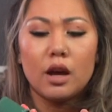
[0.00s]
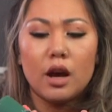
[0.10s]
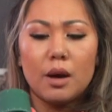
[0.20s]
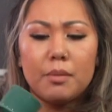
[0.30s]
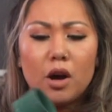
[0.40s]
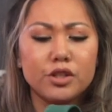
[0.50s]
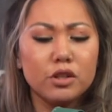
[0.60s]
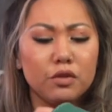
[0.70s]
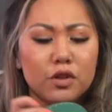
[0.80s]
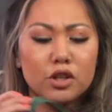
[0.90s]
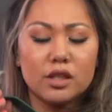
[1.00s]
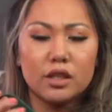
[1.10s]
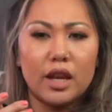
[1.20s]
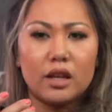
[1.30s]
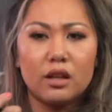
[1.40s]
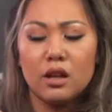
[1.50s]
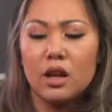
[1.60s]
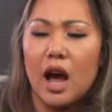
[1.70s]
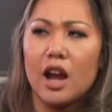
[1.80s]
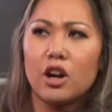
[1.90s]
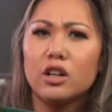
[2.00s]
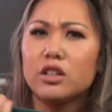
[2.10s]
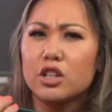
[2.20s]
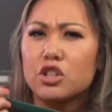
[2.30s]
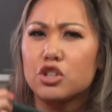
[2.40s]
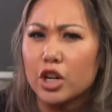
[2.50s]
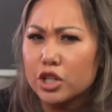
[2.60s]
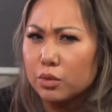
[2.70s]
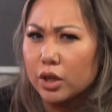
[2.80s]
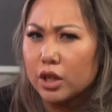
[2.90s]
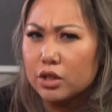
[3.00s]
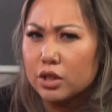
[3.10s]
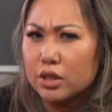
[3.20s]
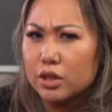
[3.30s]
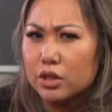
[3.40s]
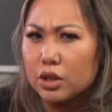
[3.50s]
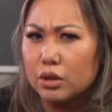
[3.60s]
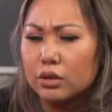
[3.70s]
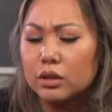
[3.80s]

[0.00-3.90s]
Also, if you just like, I heard construction workers use this too.